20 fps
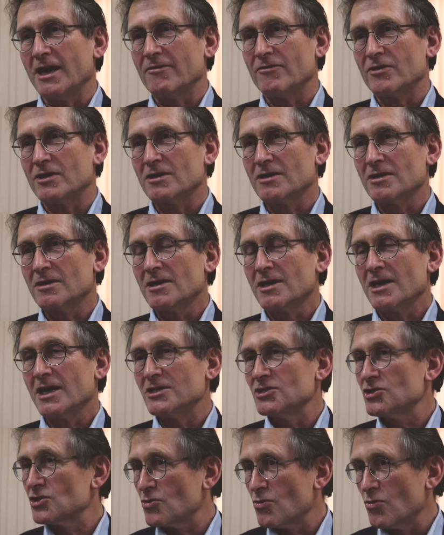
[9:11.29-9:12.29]
ever,
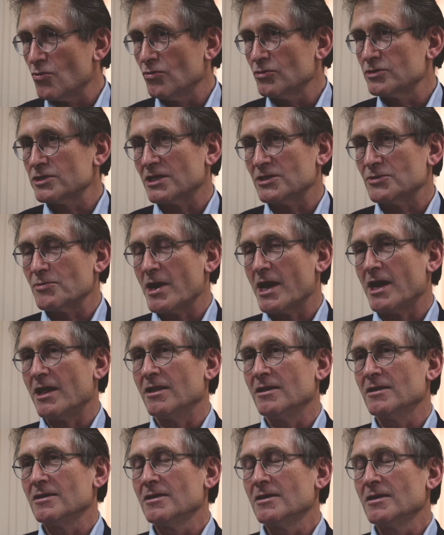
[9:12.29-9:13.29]
at schools as well.